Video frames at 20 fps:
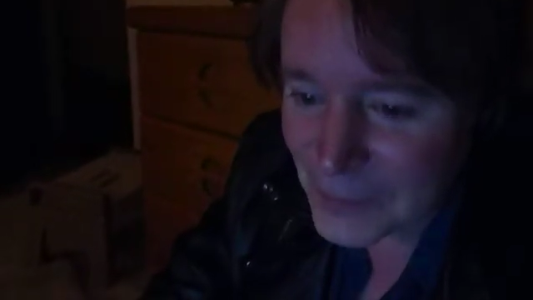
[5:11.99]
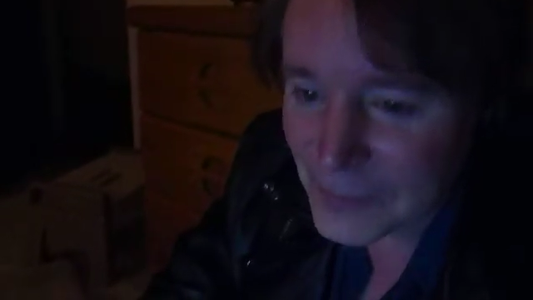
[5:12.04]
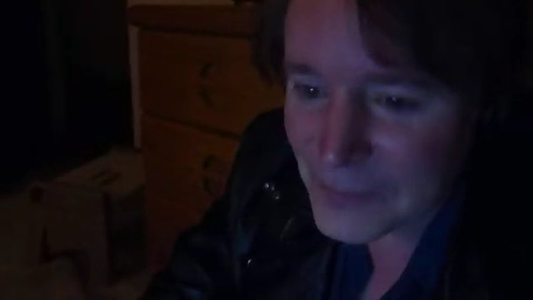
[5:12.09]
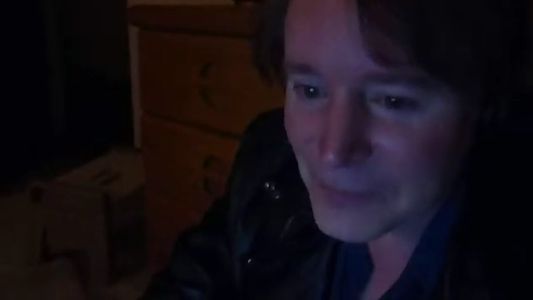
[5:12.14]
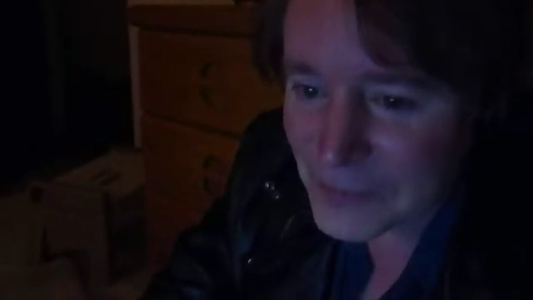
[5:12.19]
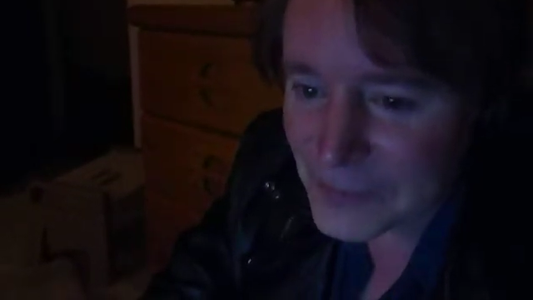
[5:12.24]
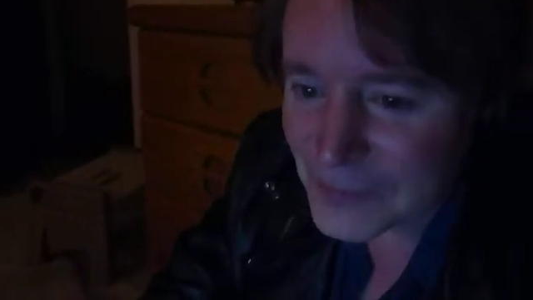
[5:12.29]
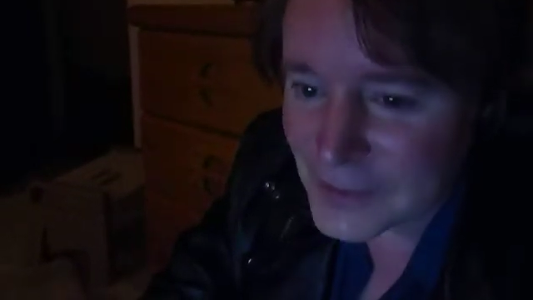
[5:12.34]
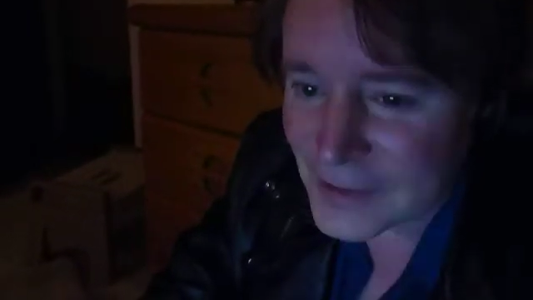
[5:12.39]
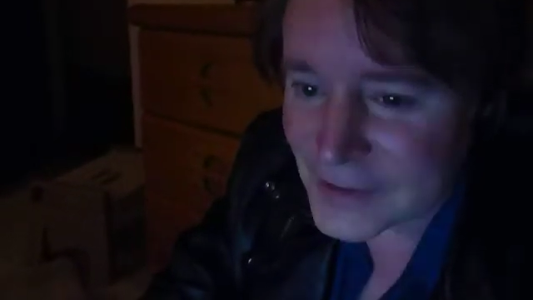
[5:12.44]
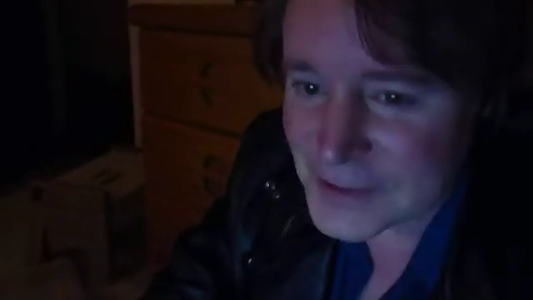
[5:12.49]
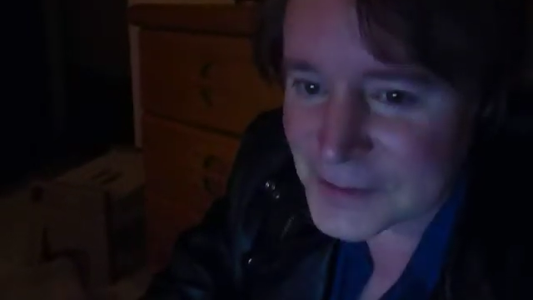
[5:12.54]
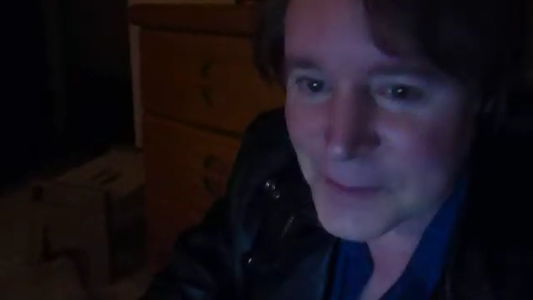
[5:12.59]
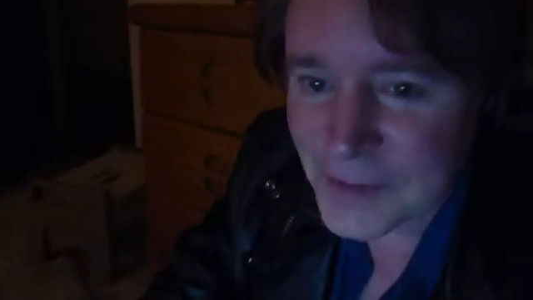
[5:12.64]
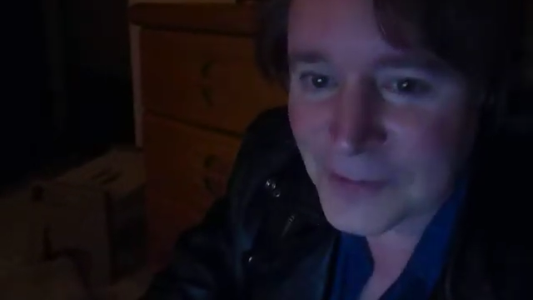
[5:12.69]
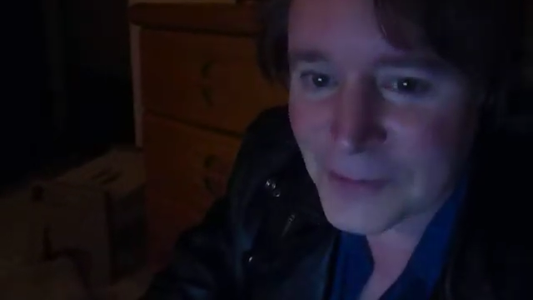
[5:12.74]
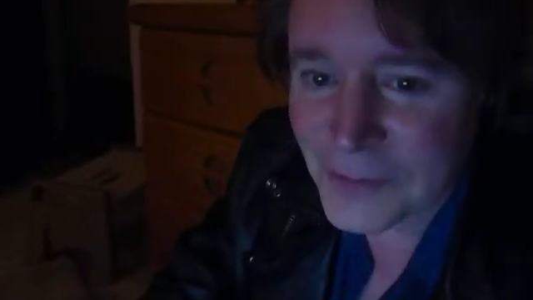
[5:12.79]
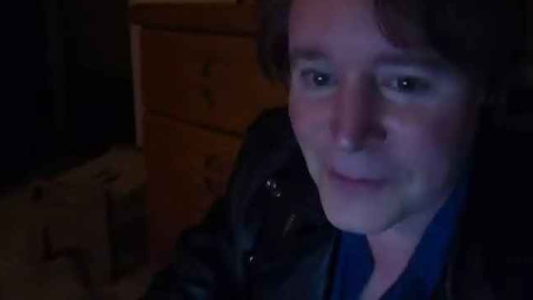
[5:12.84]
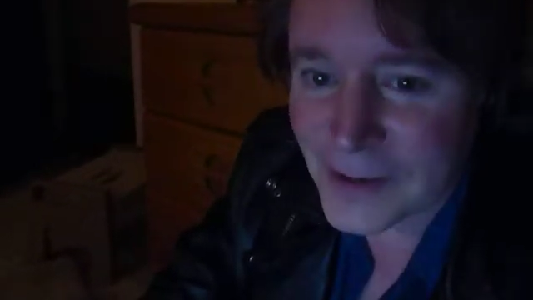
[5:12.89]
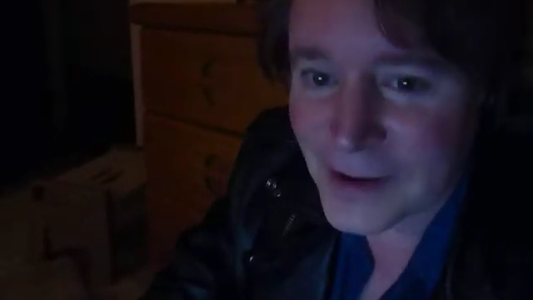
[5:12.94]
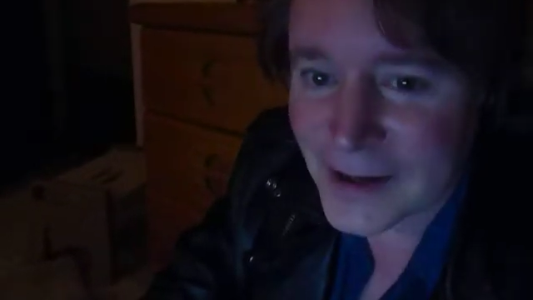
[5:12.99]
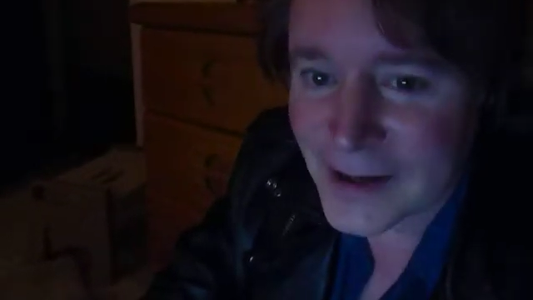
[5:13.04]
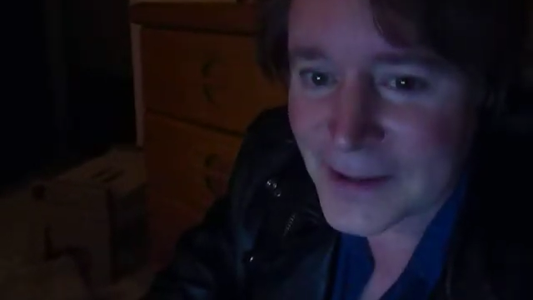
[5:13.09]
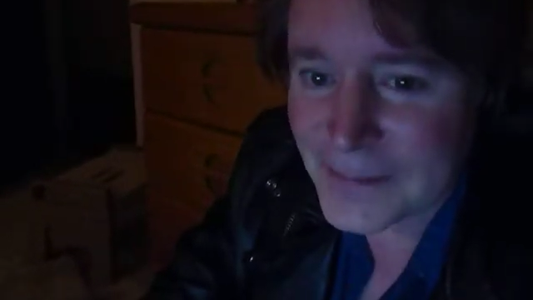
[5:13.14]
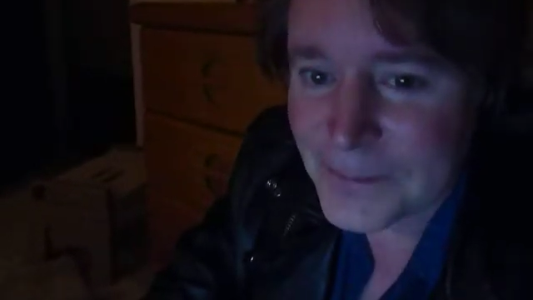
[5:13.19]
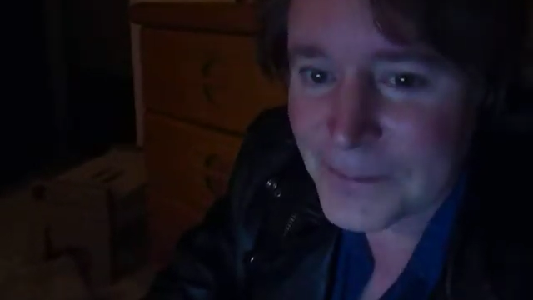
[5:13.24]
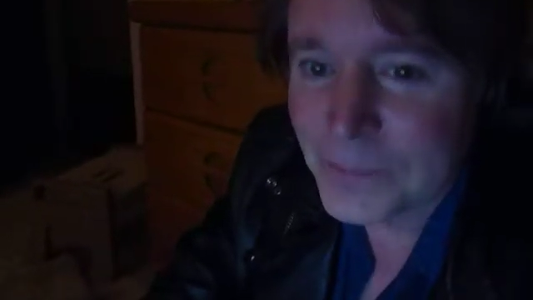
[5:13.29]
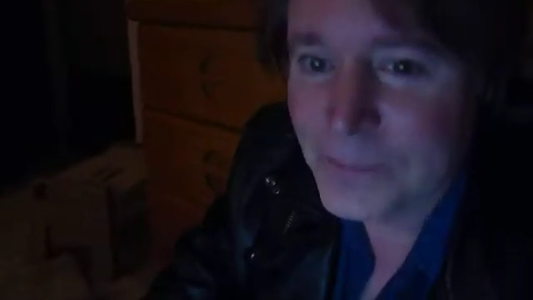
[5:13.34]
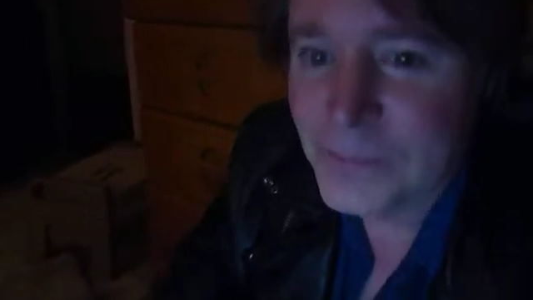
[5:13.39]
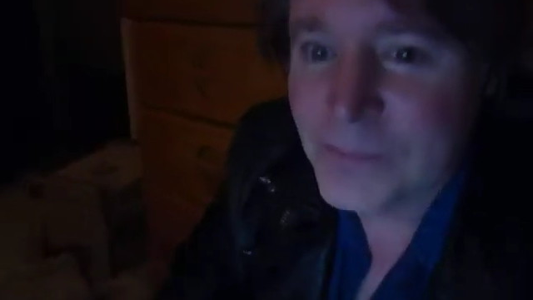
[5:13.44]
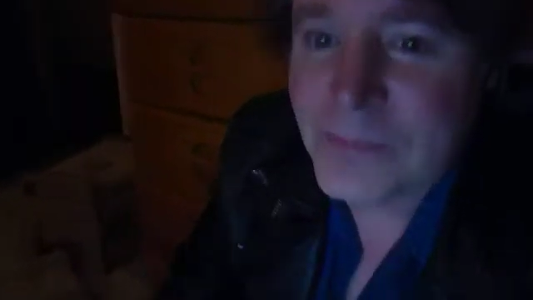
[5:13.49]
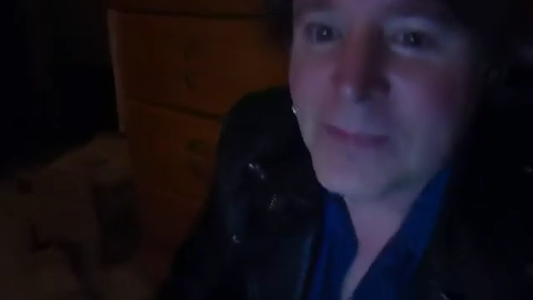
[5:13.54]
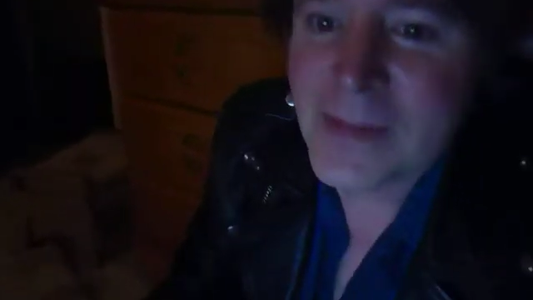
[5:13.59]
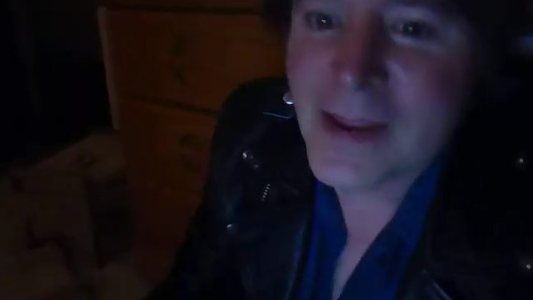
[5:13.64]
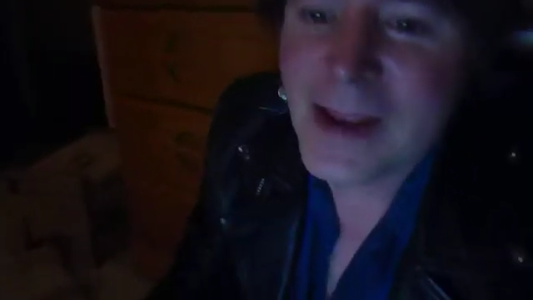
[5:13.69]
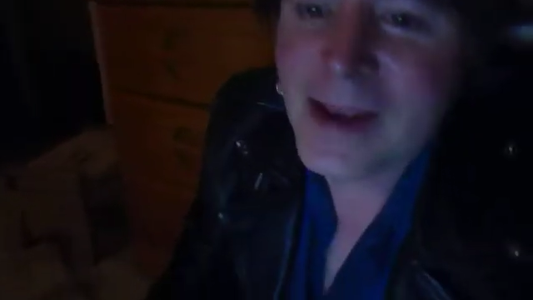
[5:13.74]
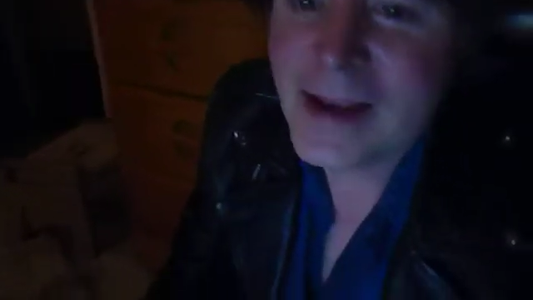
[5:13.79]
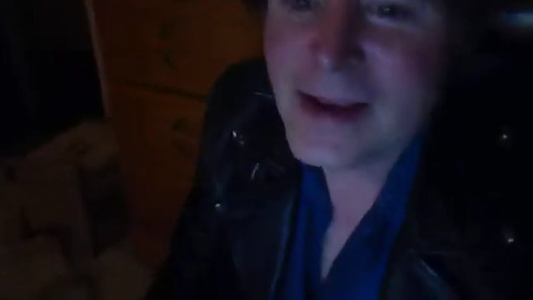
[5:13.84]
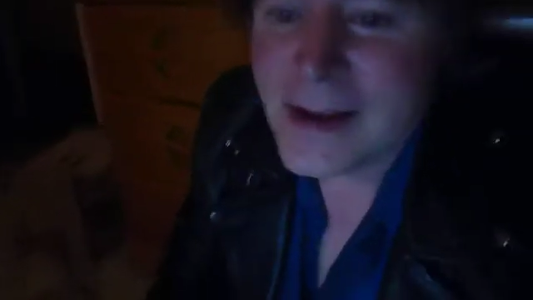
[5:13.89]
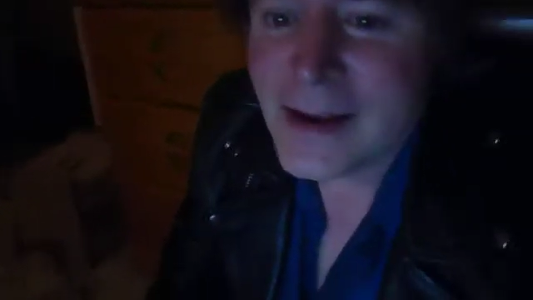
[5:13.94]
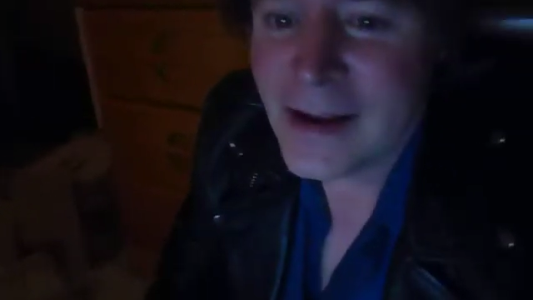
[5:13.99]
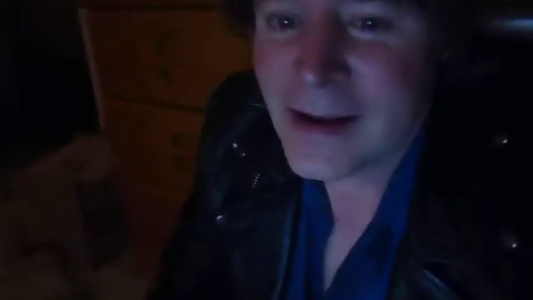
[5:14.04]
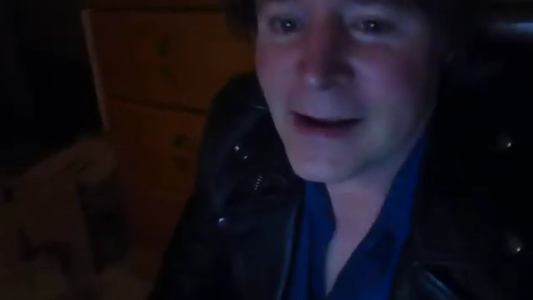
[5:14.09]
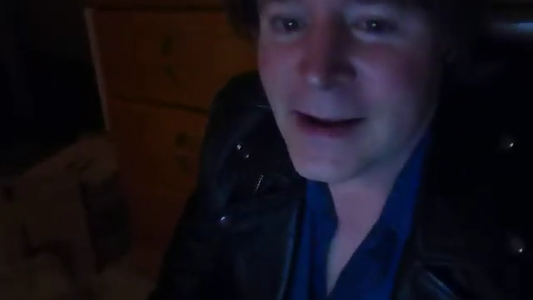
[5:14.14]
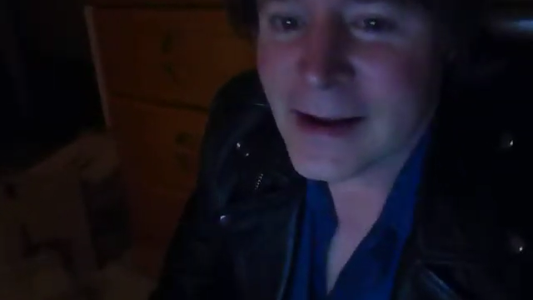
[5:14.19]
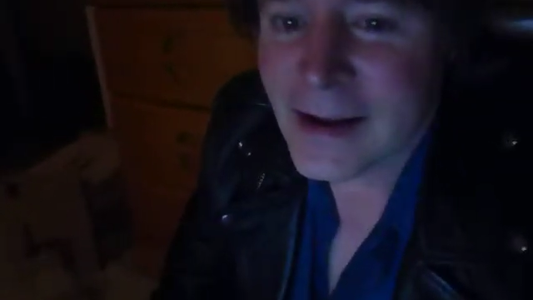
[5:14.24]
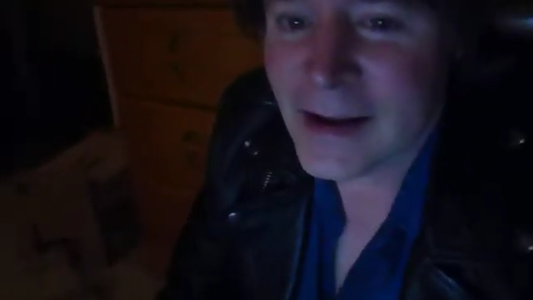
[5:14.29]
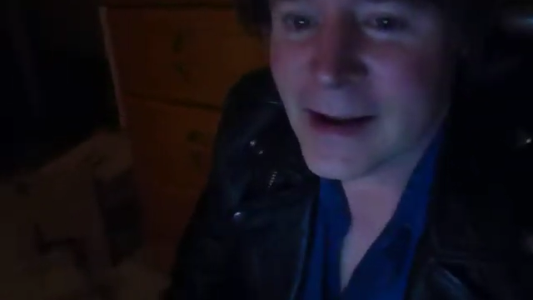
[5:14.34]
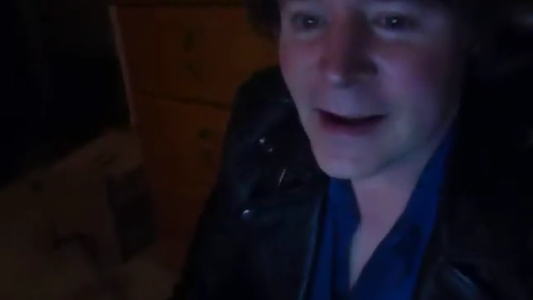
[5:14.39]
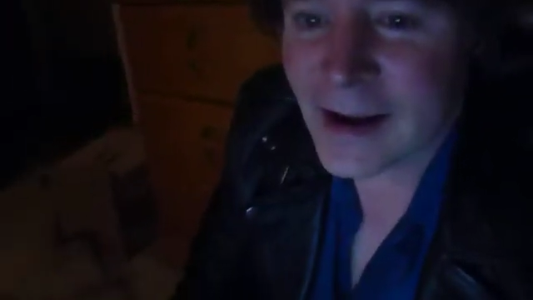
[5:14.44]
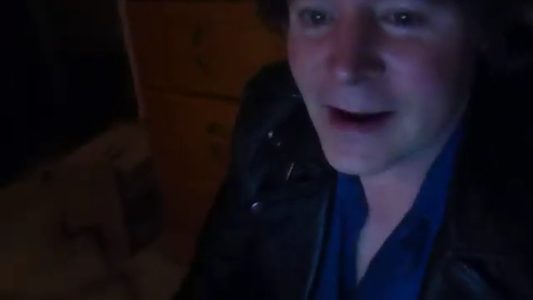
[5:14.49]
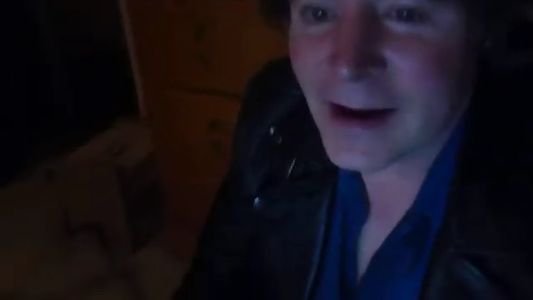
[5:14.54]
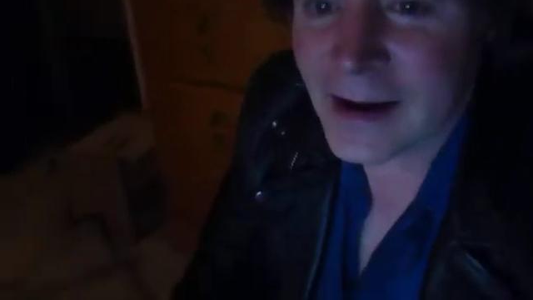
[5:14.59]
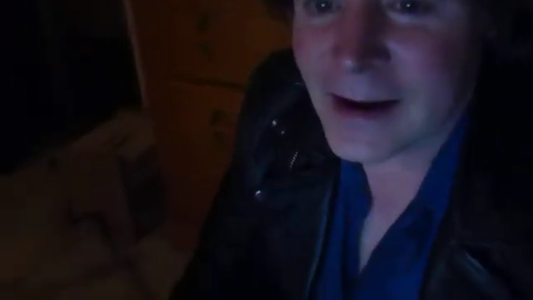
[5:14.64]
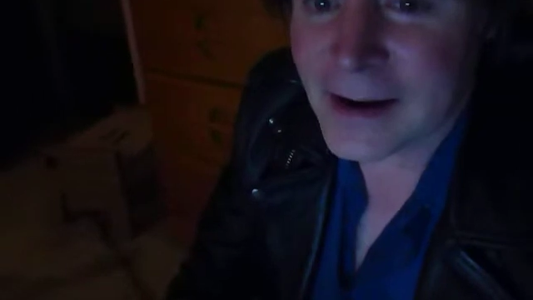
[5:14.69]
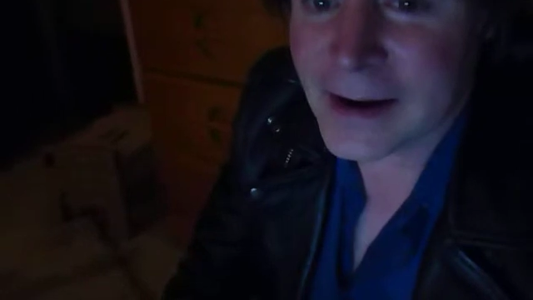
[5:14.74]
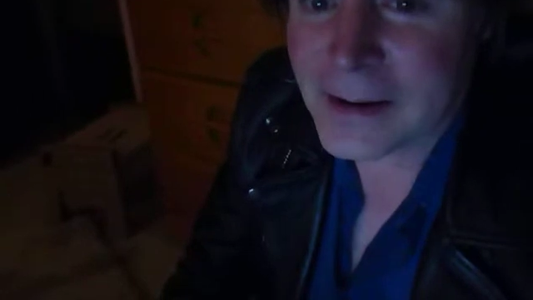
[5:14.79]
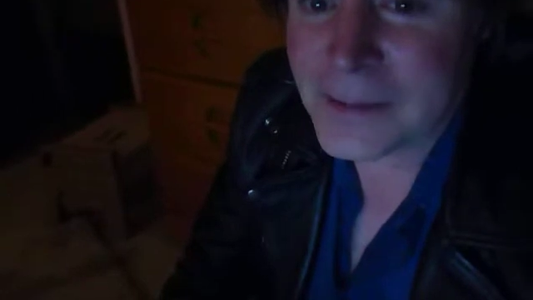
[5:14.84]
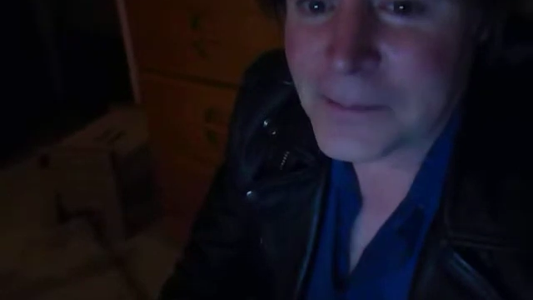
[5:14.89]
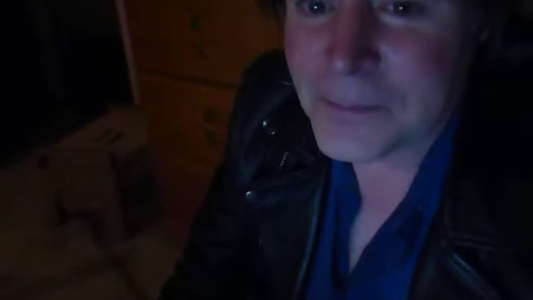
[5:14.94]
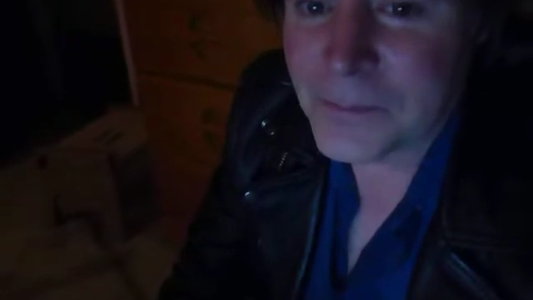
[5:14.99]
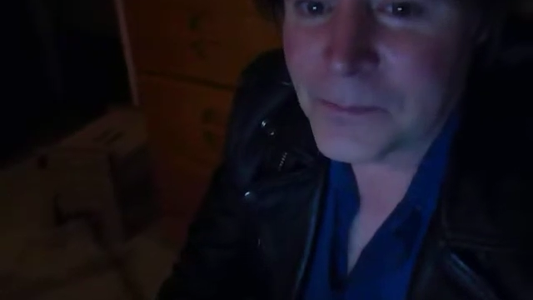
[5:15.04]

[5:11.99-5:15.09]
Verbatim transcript: we went through those before, huh? All right.